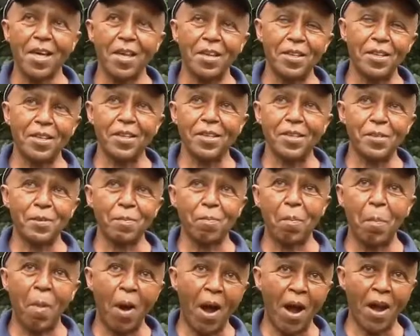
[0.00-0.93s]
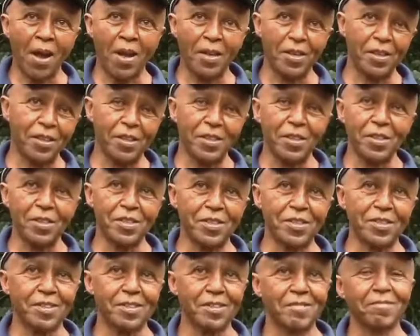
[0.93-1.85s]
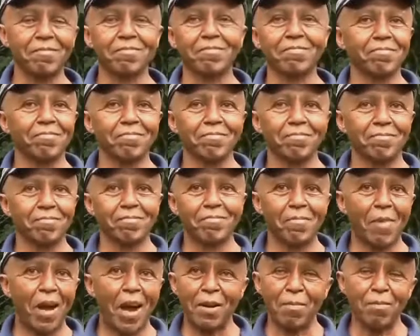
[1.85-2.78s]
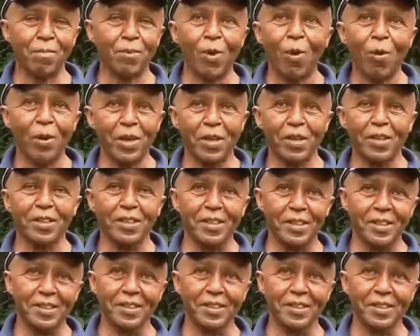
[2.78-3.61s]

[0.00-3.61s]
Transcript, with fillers: it is mine, is mind-blowing.